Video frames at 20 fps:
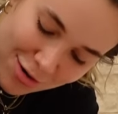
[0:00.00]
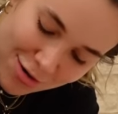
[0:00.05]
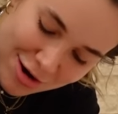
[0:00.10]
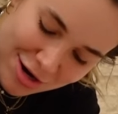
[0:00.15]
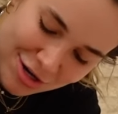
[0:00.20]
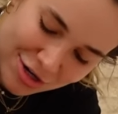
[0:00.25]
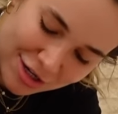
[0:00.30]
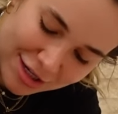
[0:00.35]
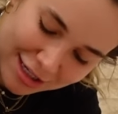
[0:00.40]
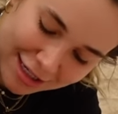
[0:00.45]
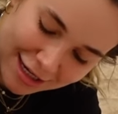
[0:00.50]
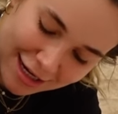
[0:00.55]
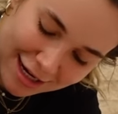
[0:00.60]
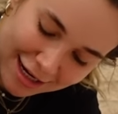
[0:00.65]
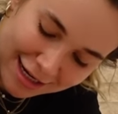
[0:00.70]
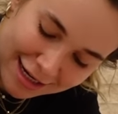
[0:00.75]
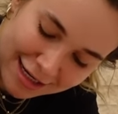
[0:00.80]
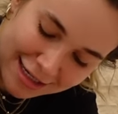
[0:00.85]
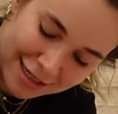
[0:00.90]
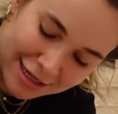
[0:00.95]
we're just gonna
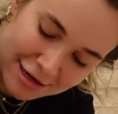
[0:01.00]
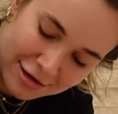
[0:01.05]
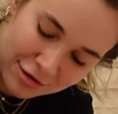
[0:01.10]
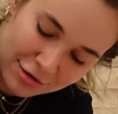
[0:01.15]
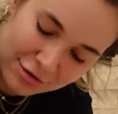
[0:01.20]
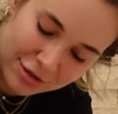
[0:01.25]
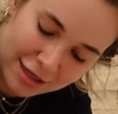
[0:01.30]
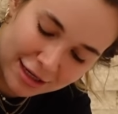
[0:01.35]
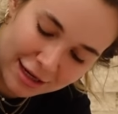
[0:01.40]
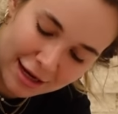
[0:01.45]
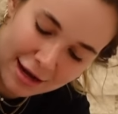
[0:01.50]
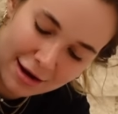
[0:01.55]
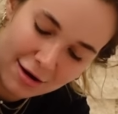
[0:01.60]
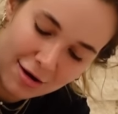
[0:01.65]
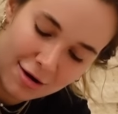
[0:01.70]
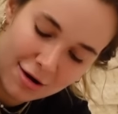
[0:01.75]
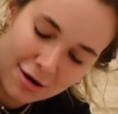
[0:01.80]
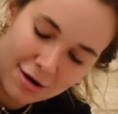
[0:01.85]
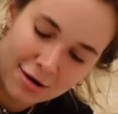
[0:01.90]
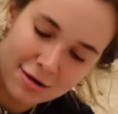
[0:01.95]
continue to get
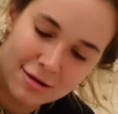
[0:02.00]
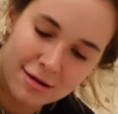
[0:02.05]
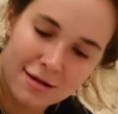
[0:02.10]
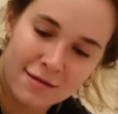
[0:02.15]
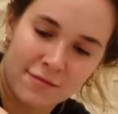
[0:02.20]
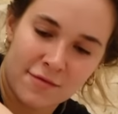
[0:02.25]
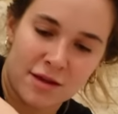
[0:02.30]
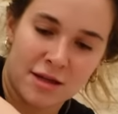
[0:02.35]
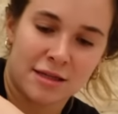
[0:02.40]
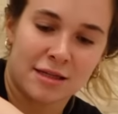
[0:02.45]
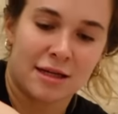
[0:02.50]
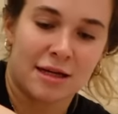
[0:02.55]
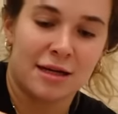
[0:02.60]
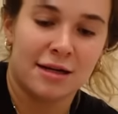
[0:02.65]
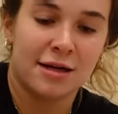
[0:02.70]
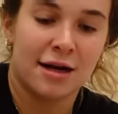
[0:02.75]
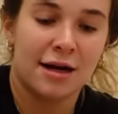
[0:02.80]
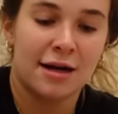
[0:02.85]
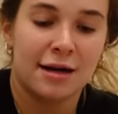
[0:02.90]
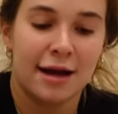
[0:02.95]
all of this
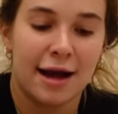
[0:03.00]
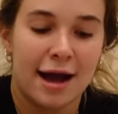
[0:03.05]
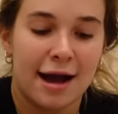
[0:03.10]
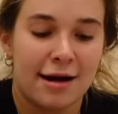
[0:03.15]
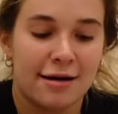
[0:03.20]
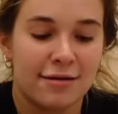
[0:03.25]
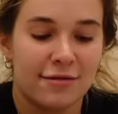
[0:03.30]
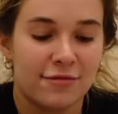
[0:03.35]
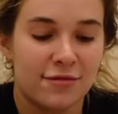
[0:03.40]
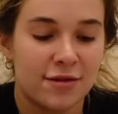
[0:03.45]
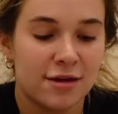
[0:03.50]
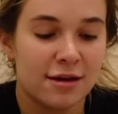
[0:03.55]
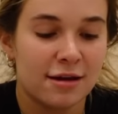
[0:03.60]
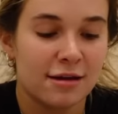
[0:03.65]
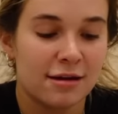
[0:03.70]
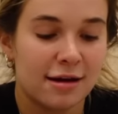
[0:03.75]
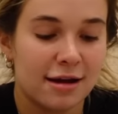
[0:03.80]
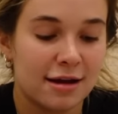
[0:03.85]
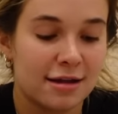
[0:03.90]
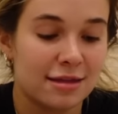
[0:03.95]
gunk out of
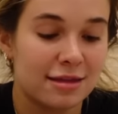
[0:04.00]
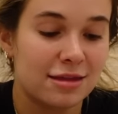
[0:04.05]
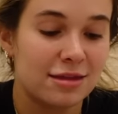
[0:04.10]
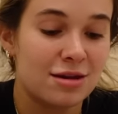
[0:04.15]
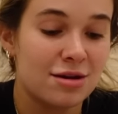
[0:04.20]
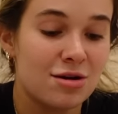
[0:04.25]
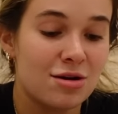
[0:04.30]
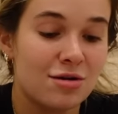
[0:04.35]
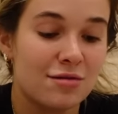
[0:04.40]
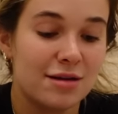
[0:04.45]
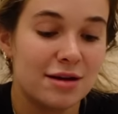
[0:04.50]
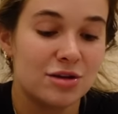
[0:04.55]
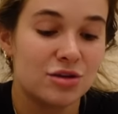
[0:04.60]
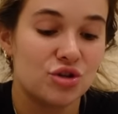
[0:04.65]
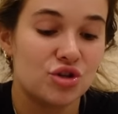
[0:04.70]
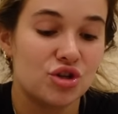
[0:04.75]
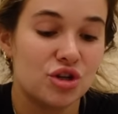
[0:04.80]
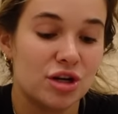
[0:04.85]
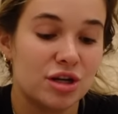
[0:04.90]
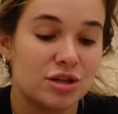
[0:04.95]
here and Theo
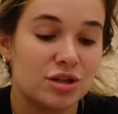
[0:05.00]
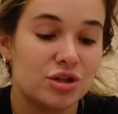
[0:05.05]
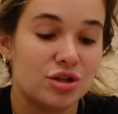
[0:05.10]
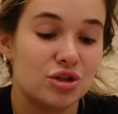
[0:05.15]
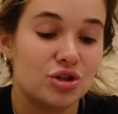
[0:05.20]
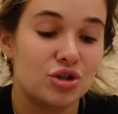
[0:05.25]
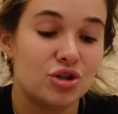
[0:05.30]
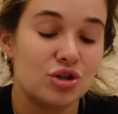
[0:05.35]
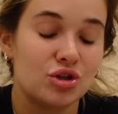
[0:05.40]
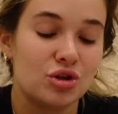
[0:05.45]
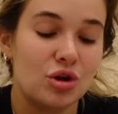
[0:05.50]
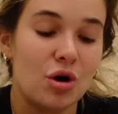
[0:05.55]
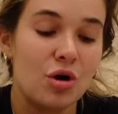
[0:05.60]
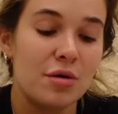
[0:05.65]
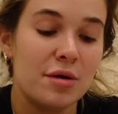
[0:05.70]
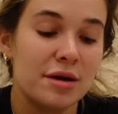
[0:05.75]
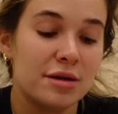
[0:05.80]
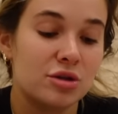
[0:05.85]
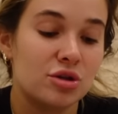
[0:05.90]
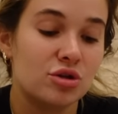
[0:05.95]
is just
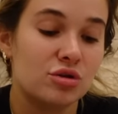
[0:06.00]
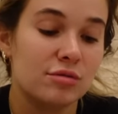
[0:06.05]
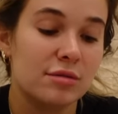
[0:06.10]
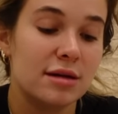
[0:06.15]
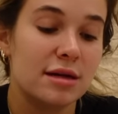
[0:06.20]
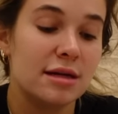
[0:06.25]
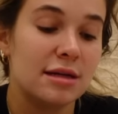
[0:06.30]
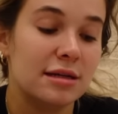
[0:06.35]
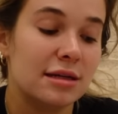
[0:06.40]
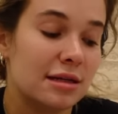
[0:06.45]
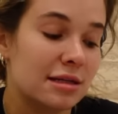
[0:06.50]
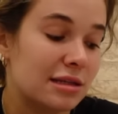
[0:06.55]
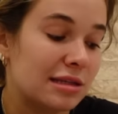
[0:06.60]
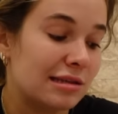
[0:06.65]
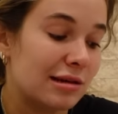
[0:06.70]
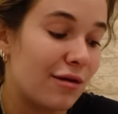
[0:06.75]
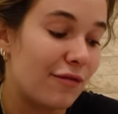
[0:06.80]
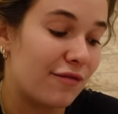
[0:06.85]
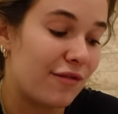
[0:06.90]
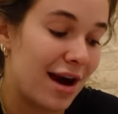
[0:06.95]
so intrigued and
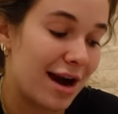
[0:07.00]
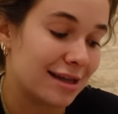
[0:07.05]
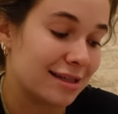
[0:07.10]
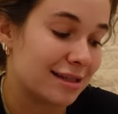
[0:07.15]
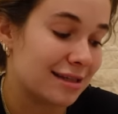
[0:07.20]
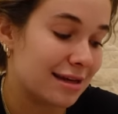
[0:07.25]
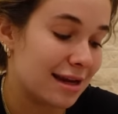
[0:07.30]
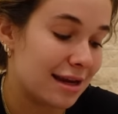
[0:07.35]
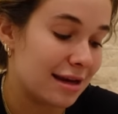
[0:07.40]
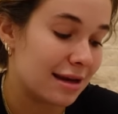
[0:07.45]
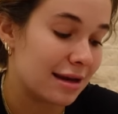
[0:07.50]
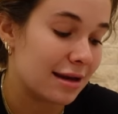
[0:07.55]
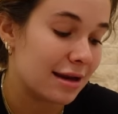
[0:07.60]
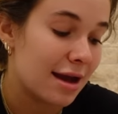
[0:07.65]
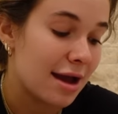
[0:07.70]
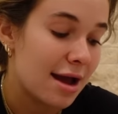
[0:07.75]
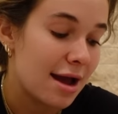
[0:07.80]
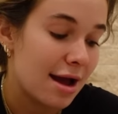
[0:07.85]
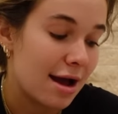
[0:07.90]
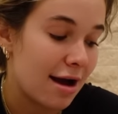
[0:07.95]
so fascinated
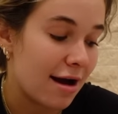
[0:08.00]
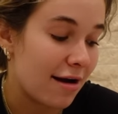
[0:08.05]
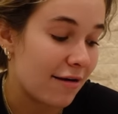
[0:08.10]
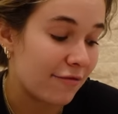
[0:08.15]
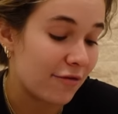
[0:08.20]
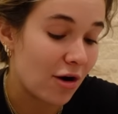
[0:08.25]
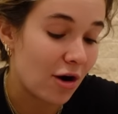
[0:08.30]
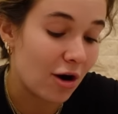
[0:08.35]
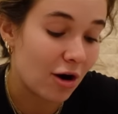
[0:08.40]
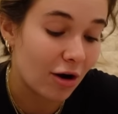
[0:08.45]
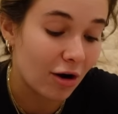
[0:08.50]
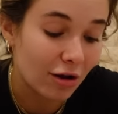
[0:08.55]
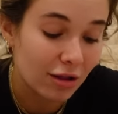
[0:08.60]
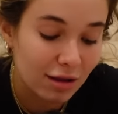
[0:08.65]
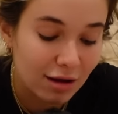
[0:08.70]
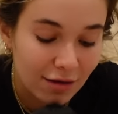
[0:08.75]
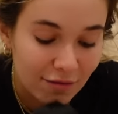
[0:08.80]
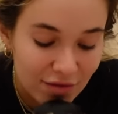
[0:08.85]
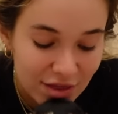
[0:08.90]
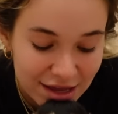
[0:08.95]
of all
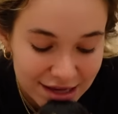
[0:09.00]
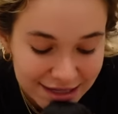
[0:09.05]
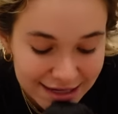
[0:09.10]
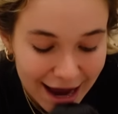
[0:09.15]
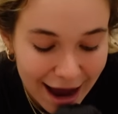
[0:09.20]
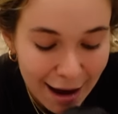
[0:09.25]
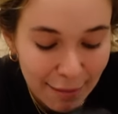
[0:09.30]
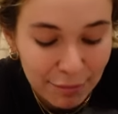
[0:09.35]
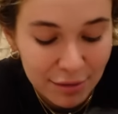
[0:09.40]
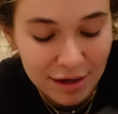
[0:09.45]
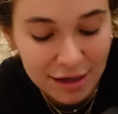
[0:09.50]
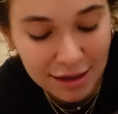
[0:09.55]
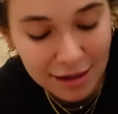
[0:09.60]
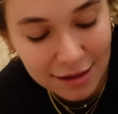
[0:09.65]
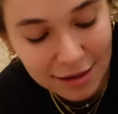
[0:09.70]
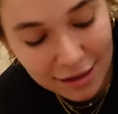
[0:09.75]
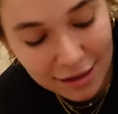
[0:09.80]
of this happening in